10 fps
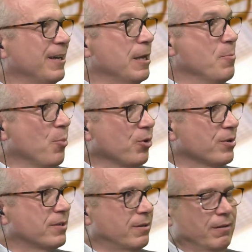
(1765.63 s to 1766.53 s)

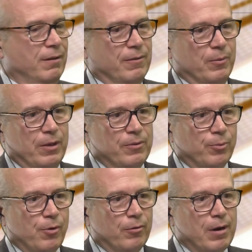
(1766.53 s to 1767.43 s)
immersed in the
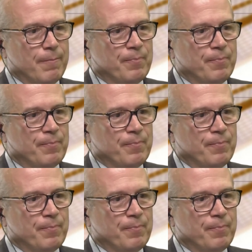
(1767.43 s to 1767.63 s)
program,